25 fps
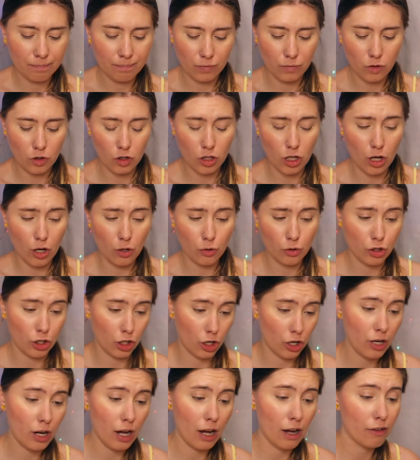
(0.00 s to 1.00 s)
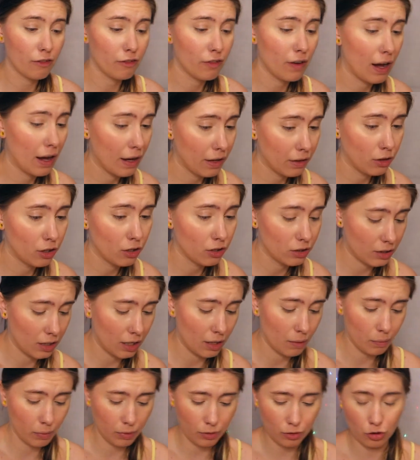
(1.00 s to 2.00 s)
So sure enough, I looked
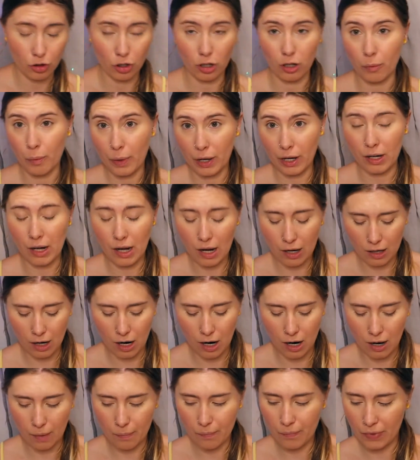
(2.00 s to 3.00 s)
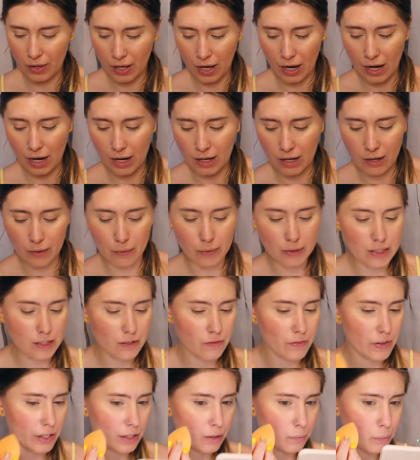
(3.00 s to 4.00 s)
up drunkpear.com and it was
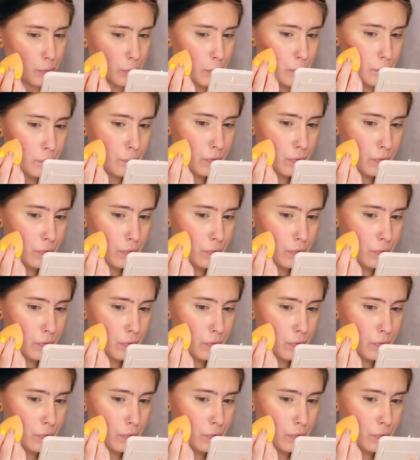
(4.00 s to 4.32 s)
available.